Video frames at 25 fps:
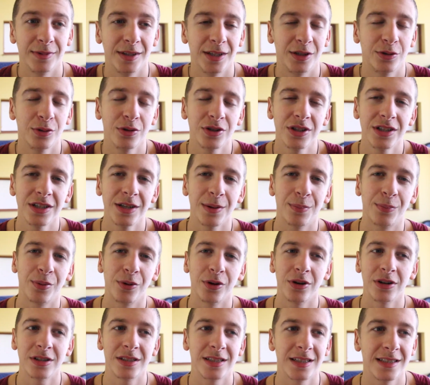it wasn't a
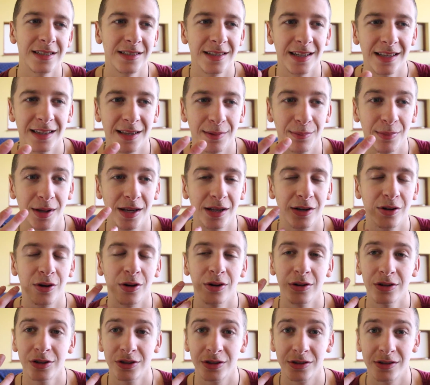process that I made
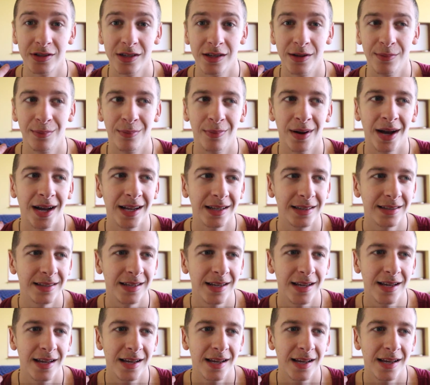consciously, but